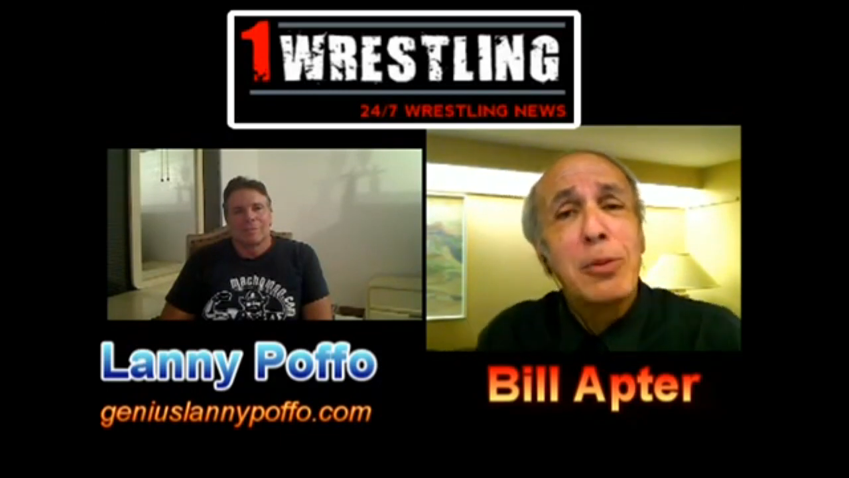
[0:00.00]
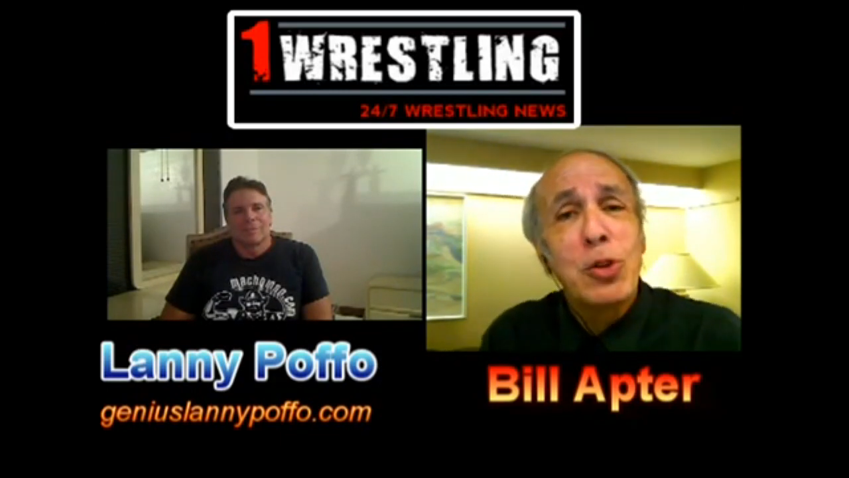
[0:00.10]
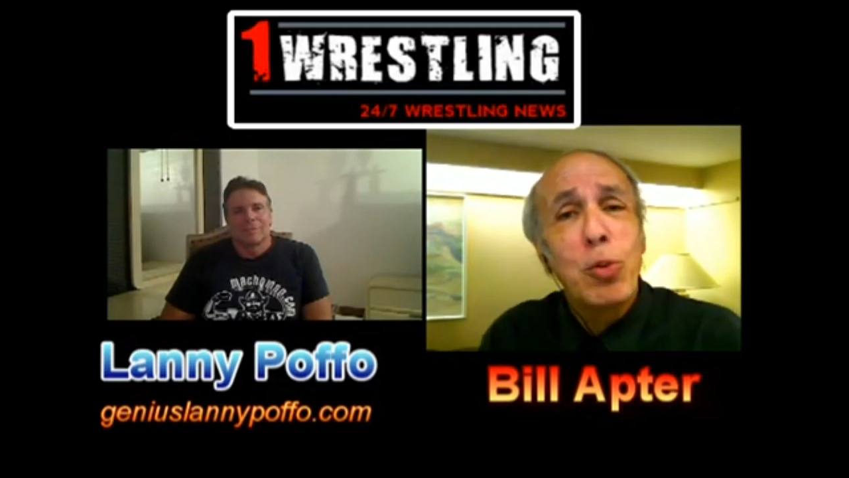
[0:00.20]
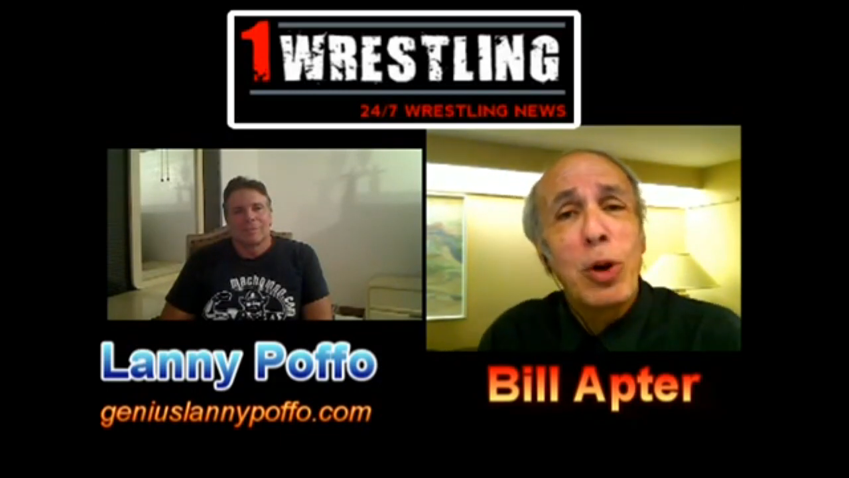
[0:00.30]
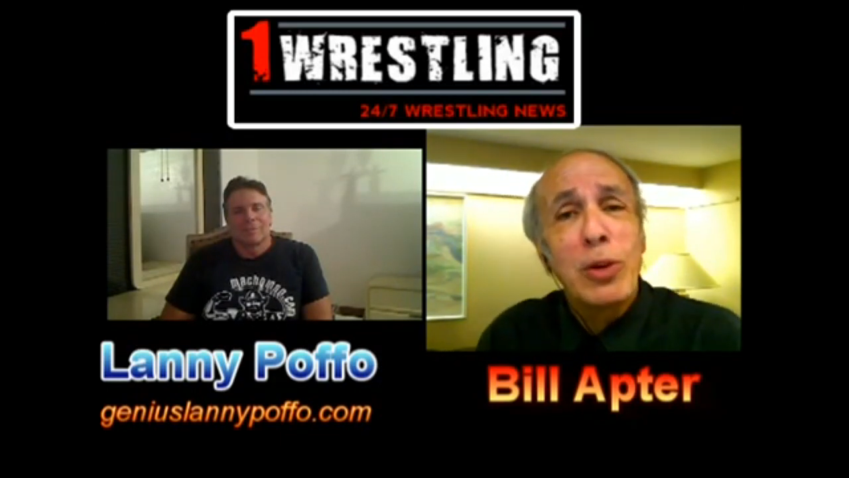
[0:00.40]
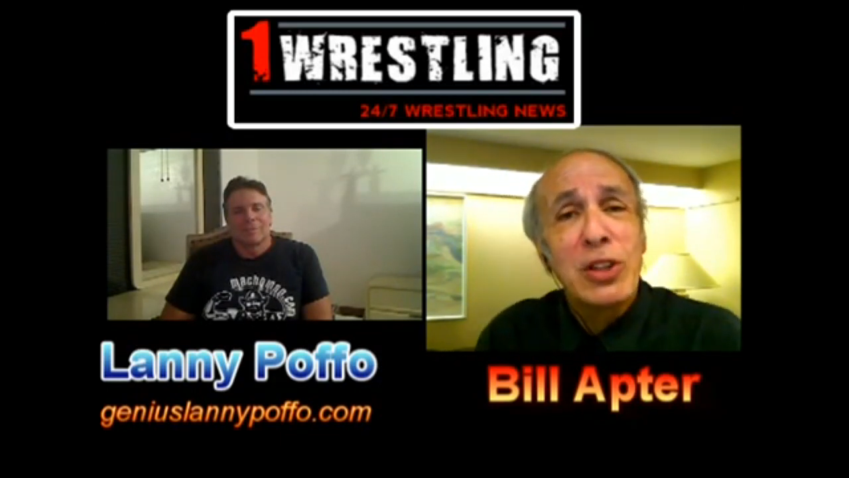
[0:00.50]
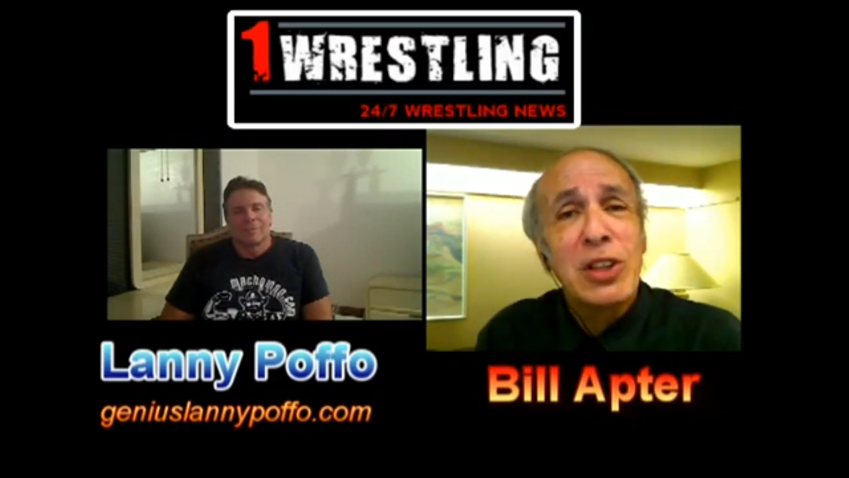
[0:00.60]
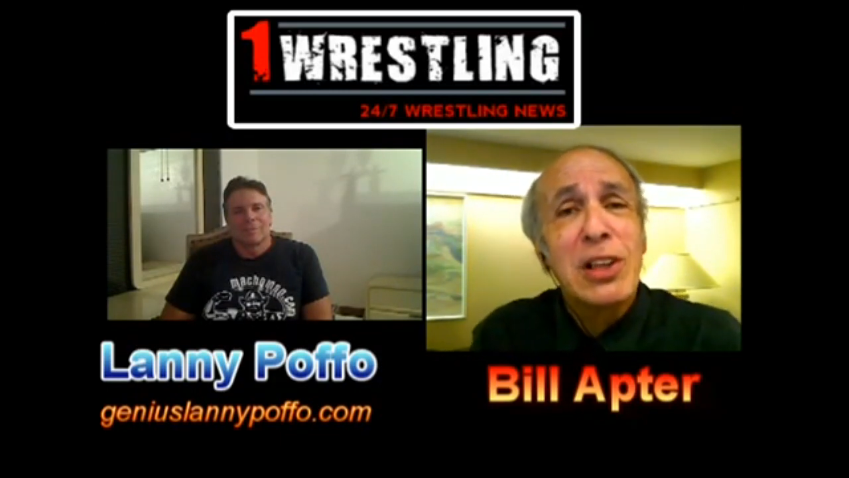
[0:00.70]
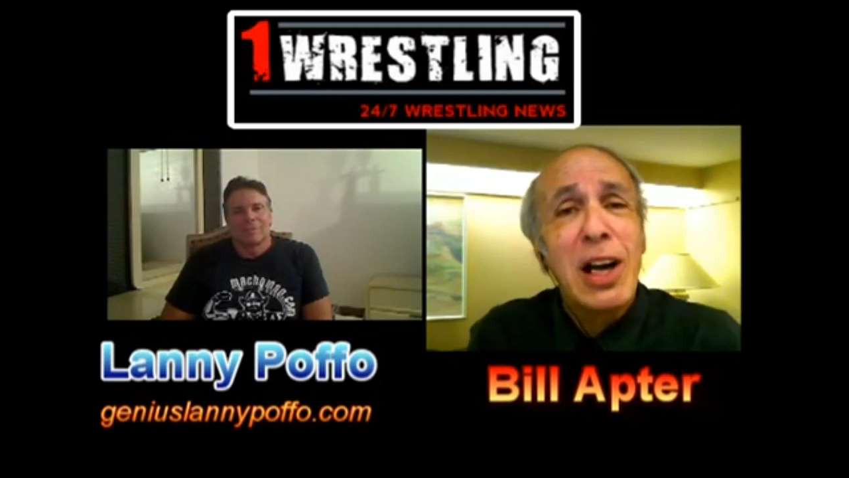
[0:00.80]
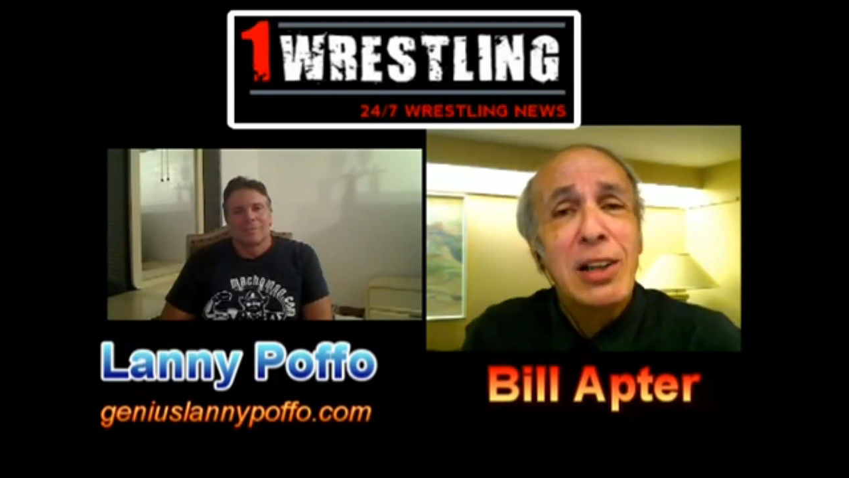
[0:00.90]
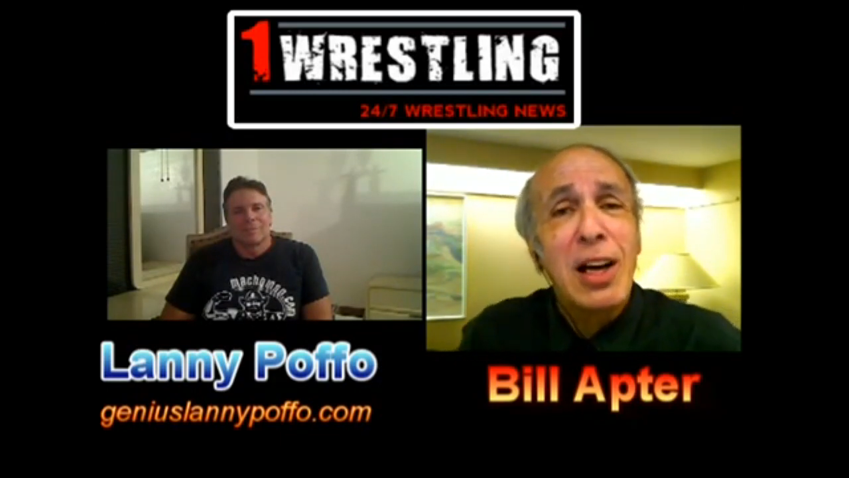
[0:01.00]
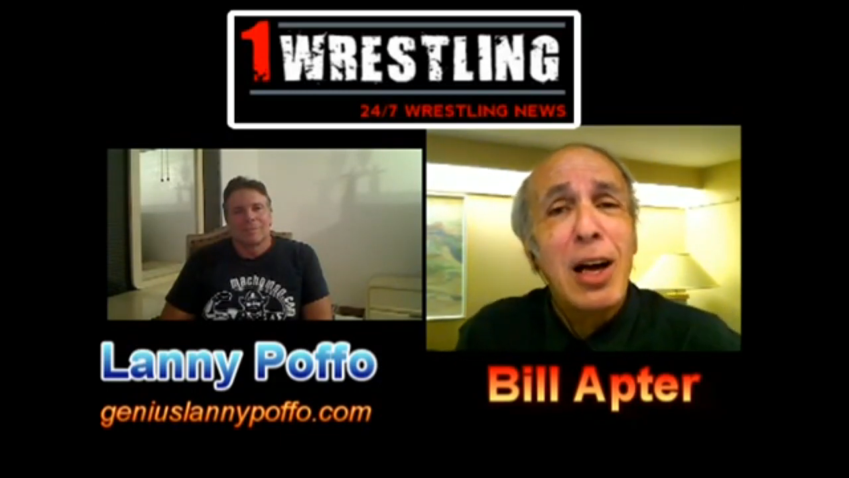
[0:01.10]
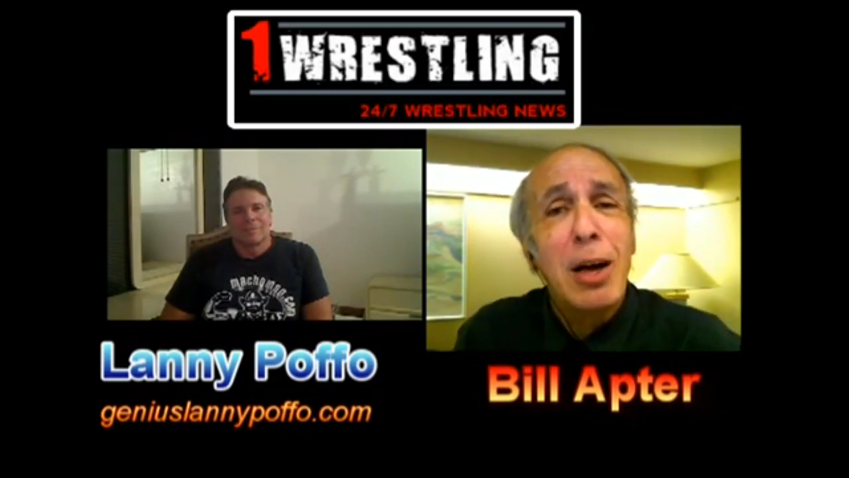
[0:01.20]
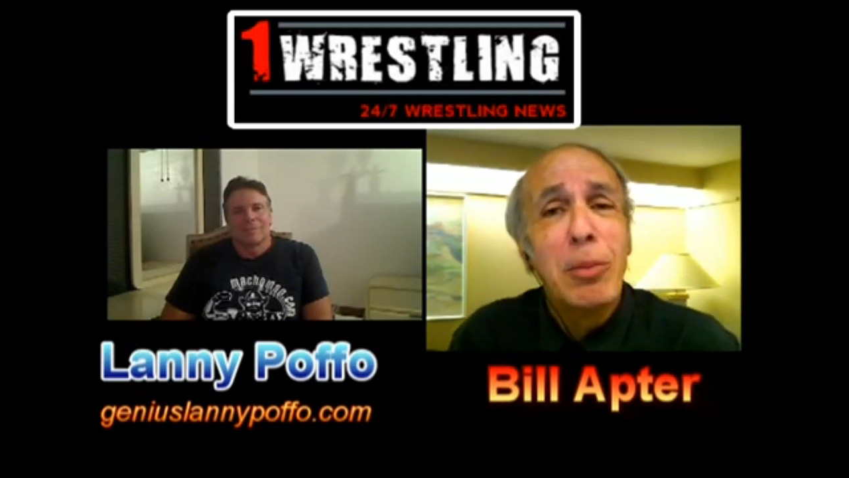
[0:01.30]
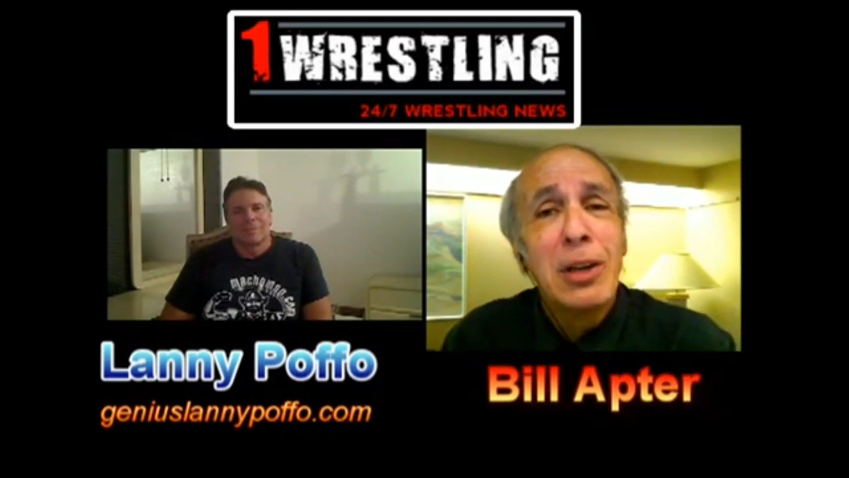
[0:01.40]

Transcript: to OneWrestling.com.